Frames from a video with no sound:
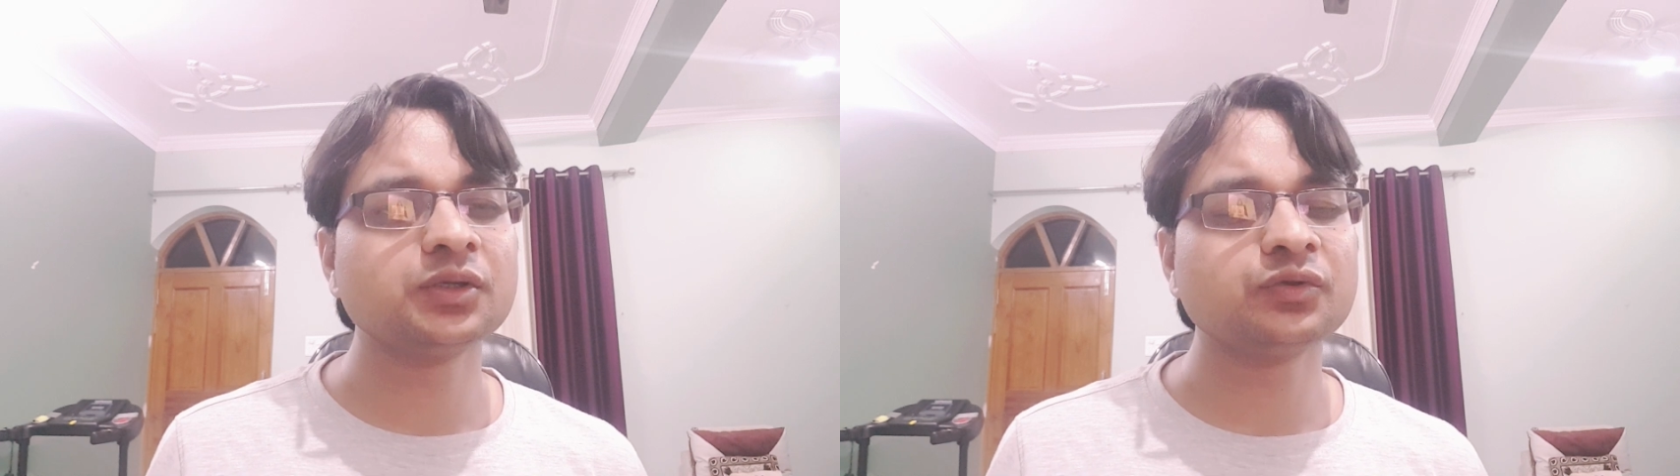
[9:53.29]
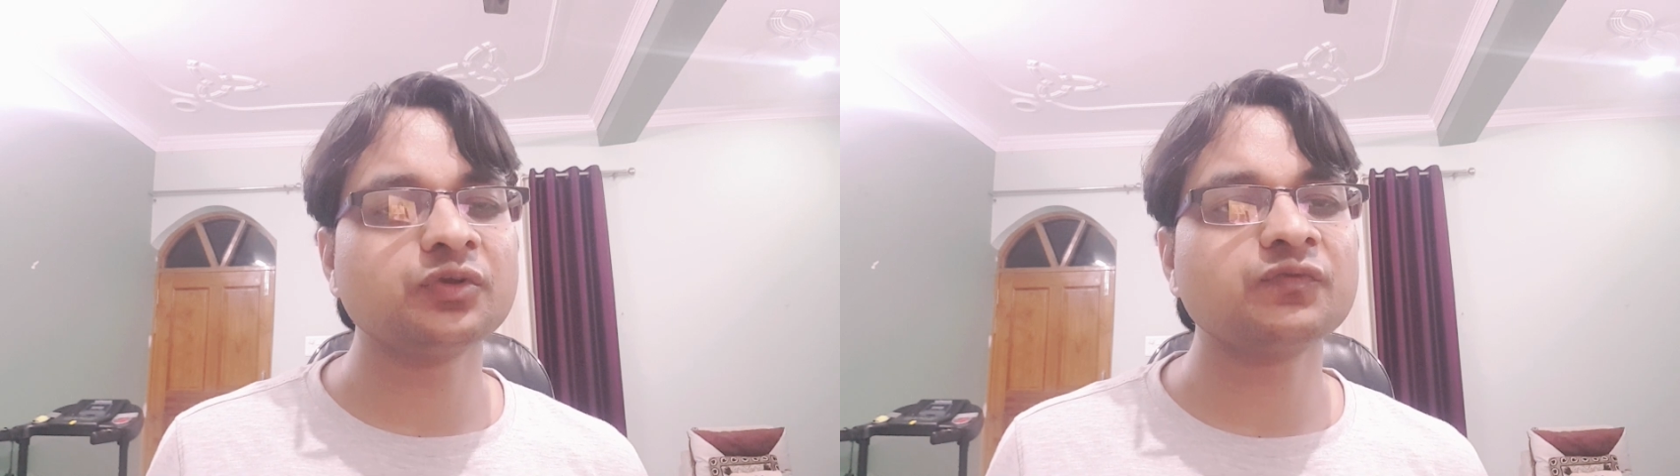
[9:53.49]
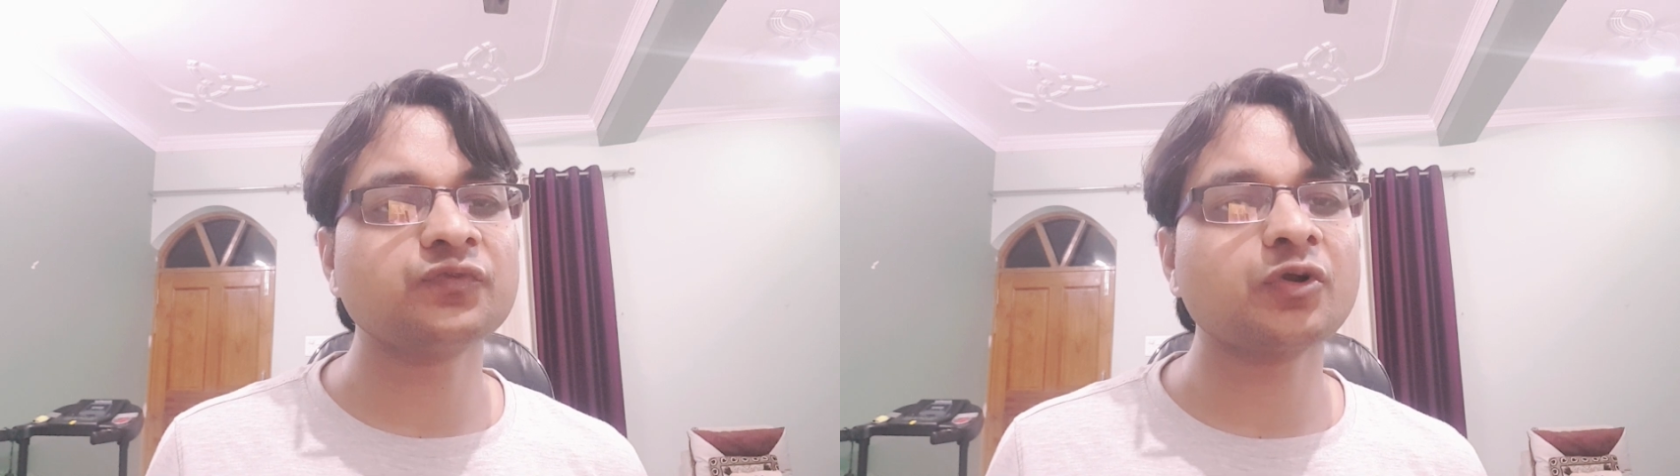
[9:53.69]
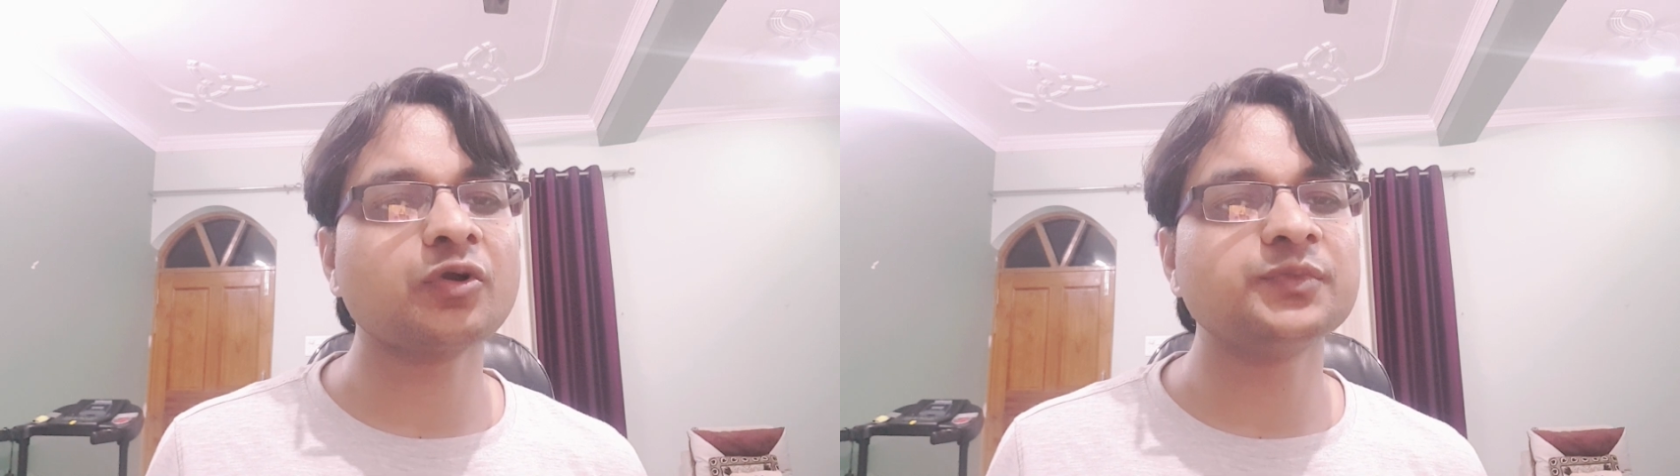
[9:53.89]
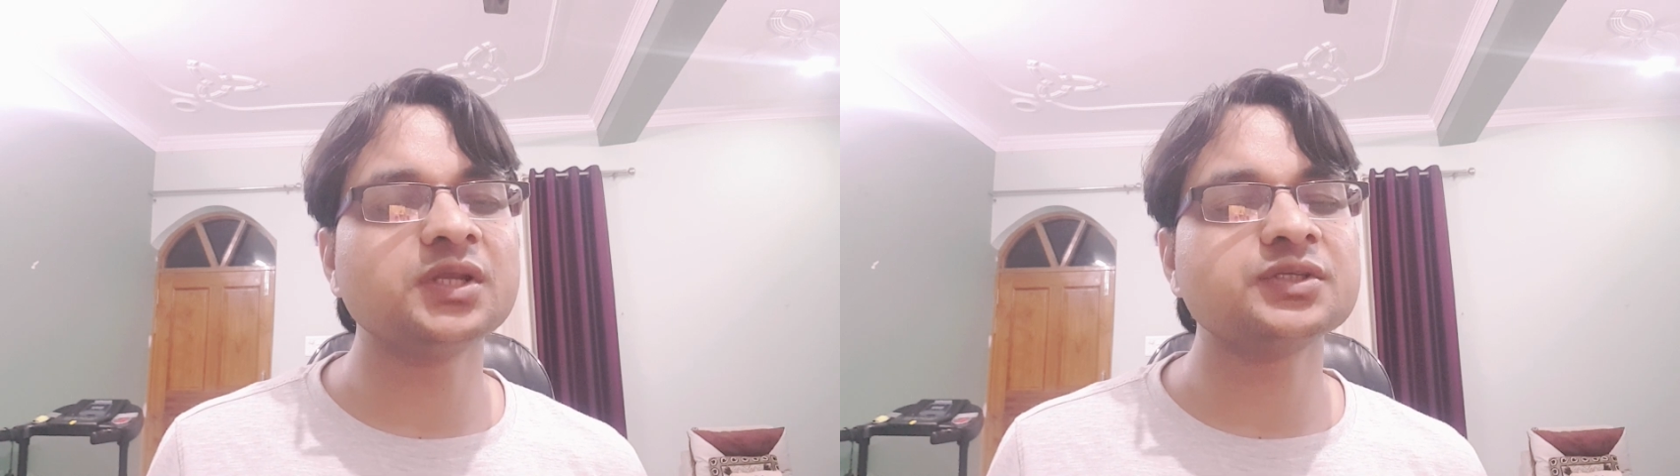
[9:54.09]
tuning fork
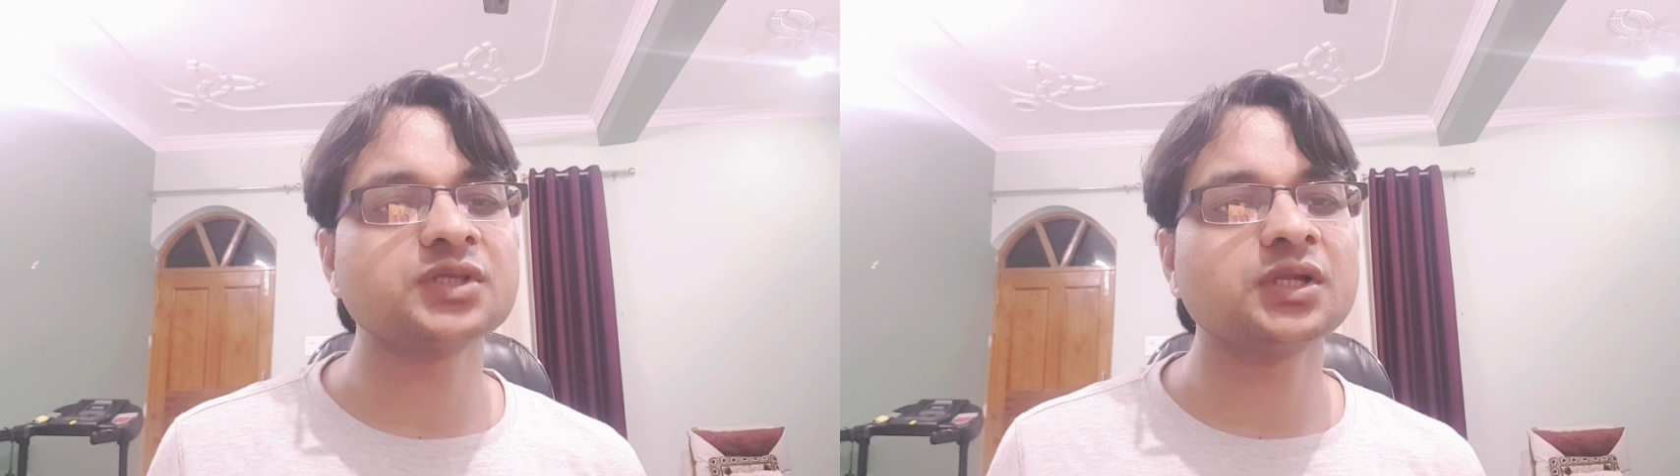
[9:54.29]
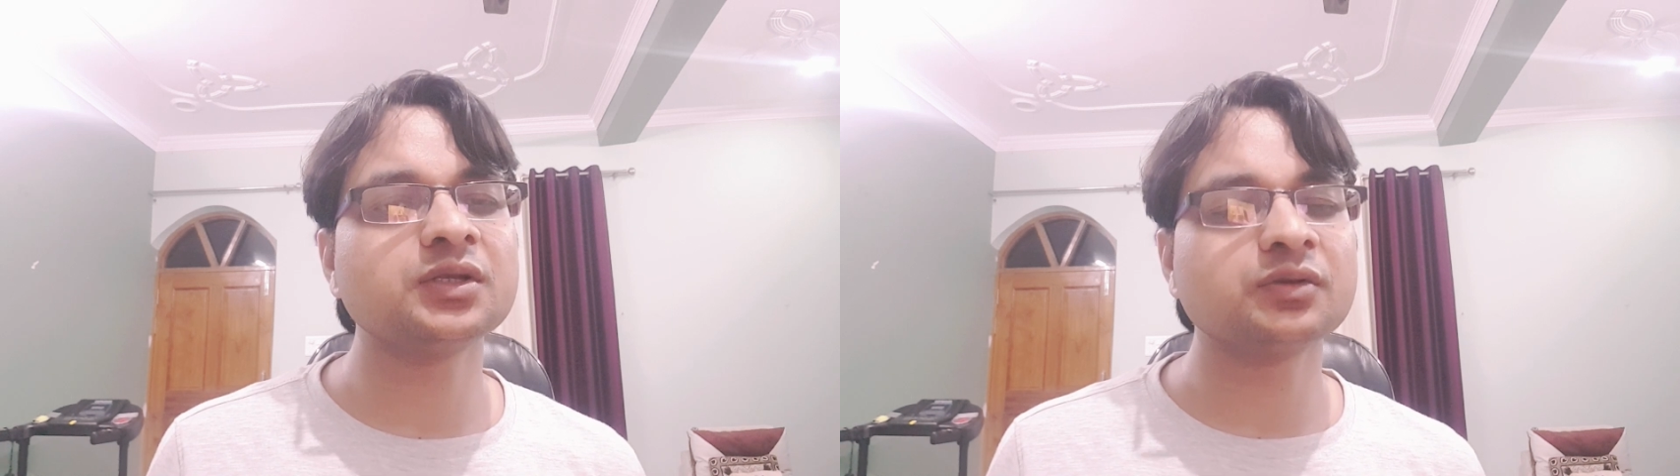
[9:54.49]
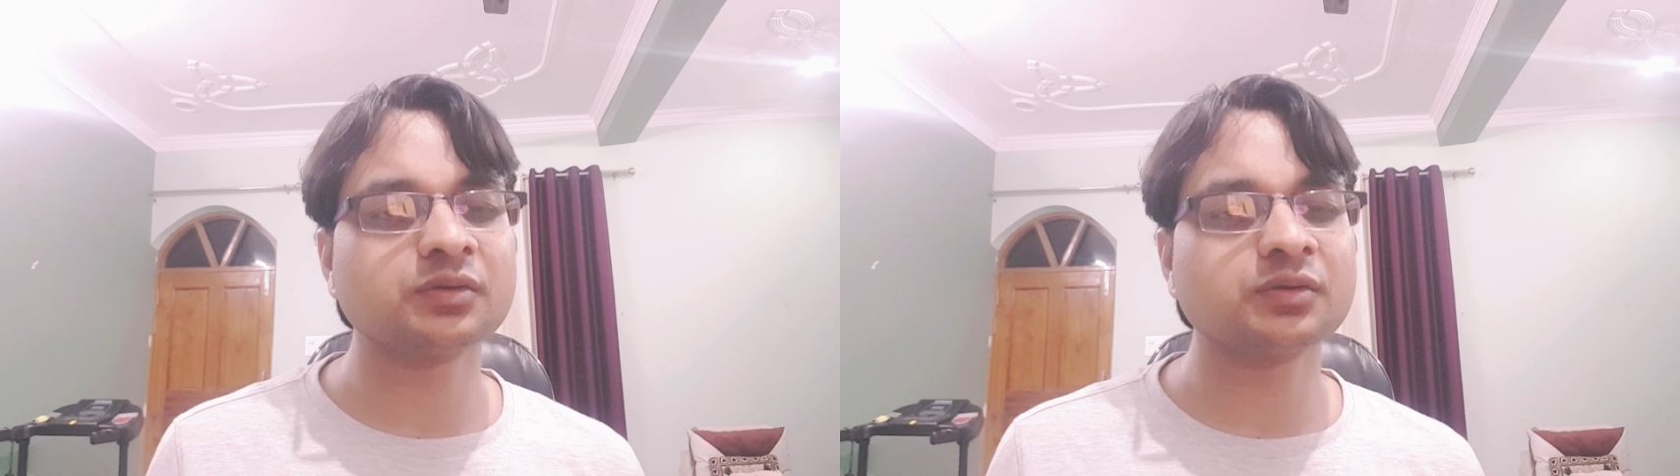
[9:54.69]
of that side